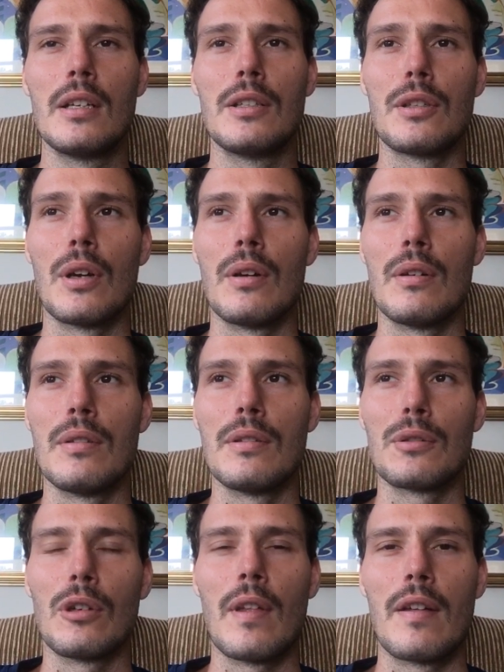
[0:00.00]
So you
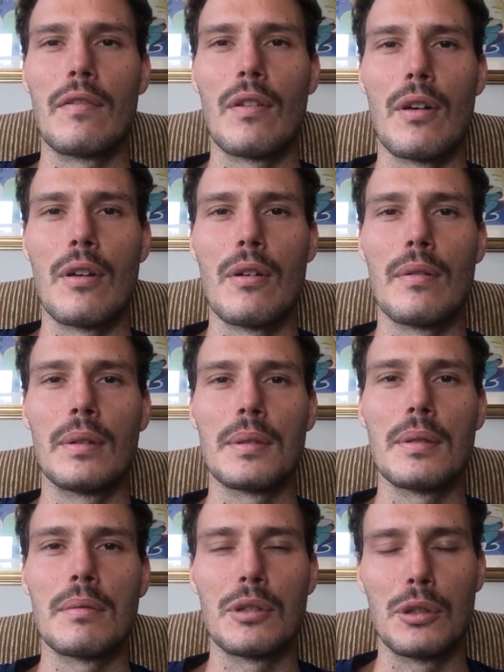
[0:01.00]
saw that photo.
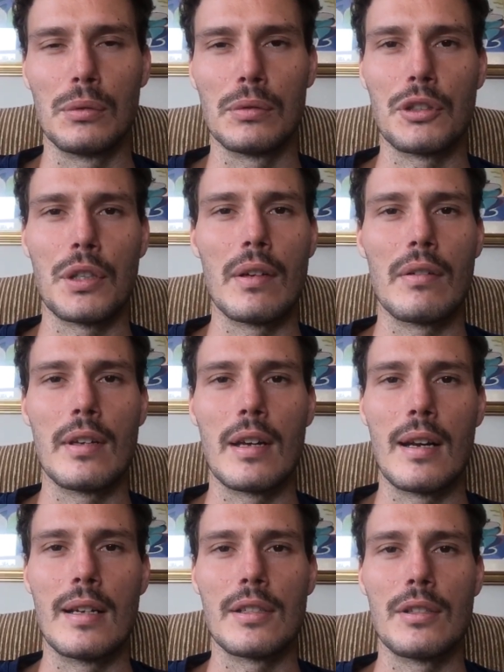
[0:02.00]
It was cool to share with you
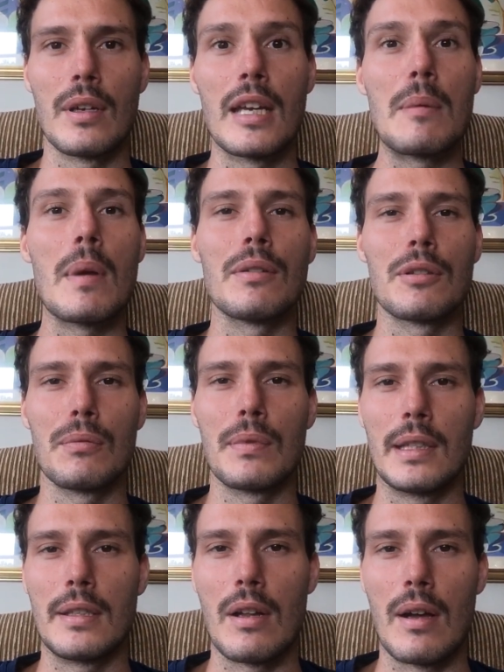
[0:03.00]
guys, and your emails are
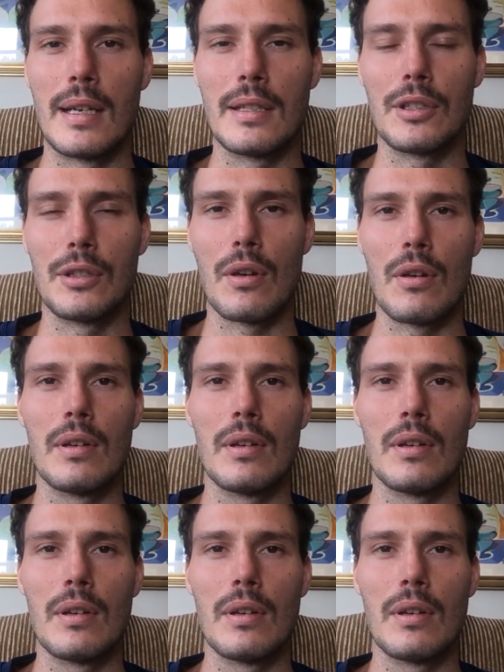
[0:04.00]
really nice.